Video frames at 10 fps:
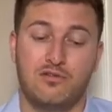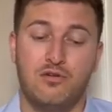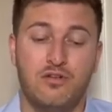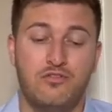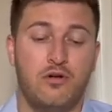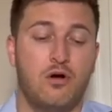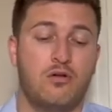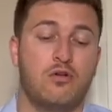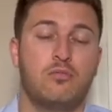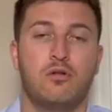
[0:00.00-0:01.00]
So you can see our
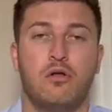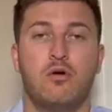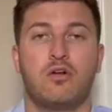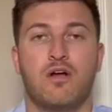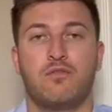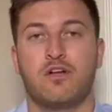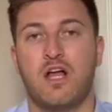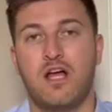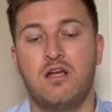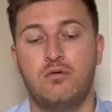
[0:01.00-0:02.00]
article below
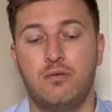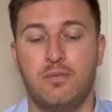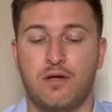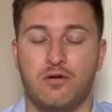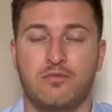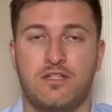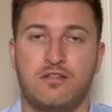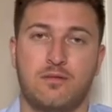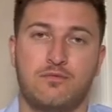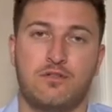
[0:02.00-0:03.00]
covering Iowa bankruptcy
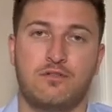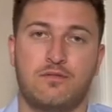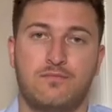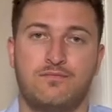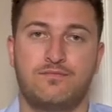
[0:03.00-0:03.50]
exemptions.